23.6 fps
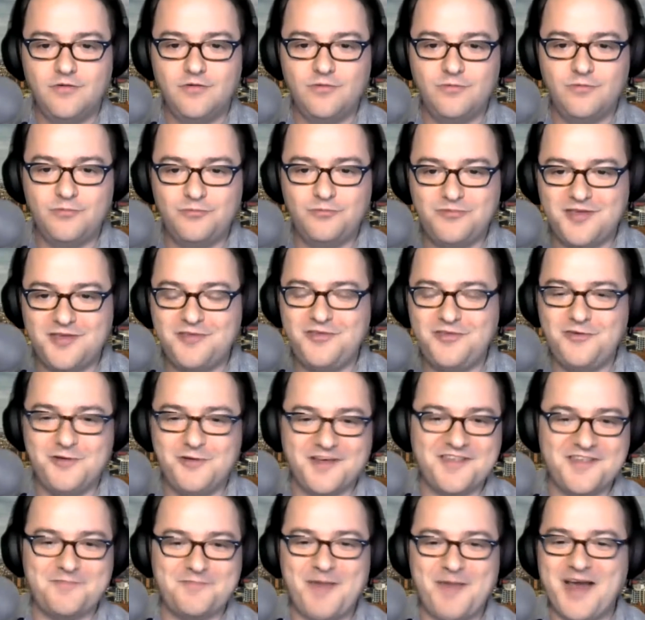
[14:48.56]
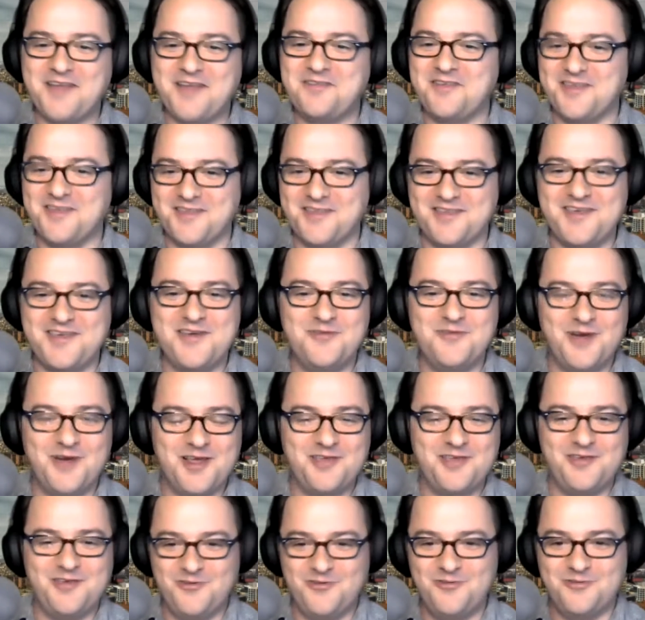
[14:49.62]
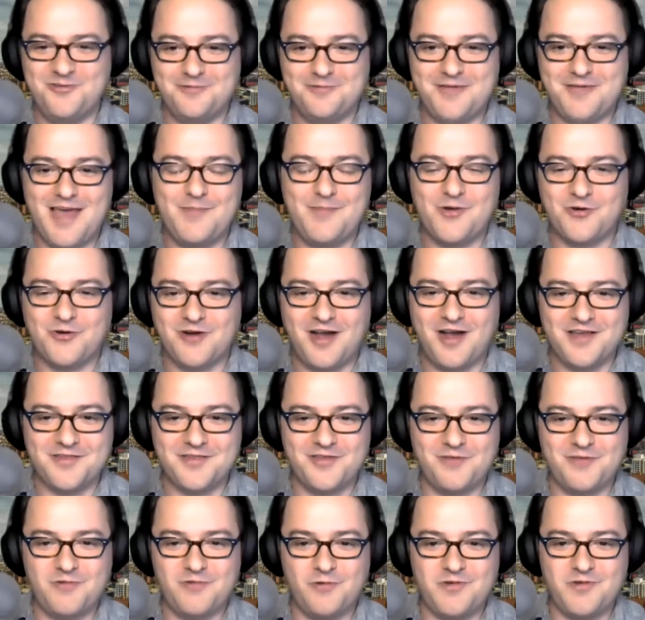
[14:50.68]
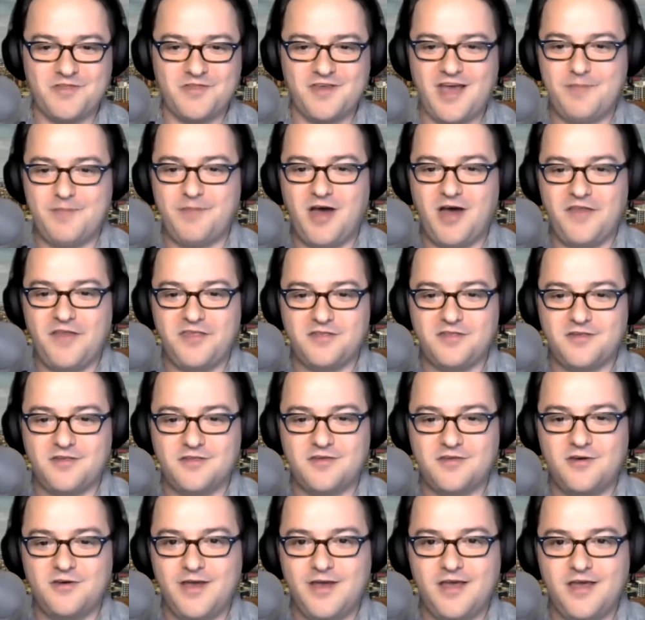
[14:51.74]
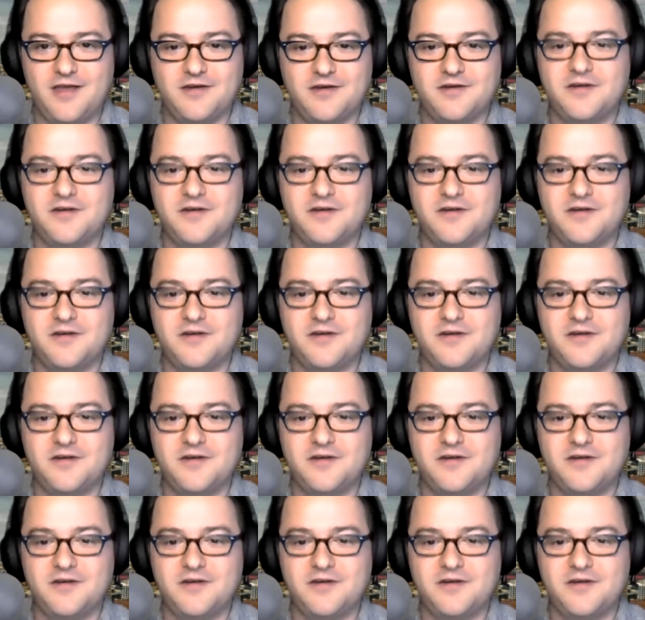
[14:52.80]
did you expect to see what you came across? Like, what was the hypothesis going in?